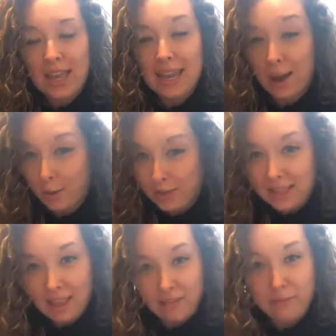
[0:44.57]
not only
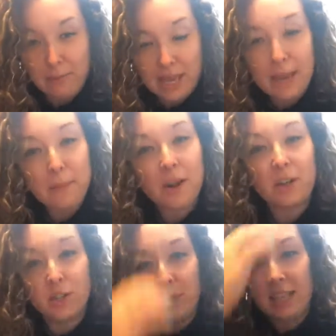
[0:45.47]
love Mike, but
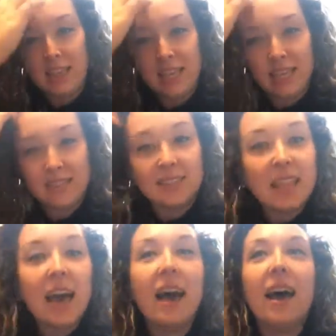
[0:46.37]
are doing things
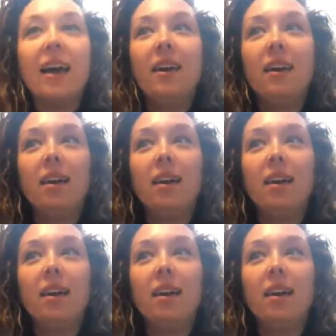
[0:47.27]
that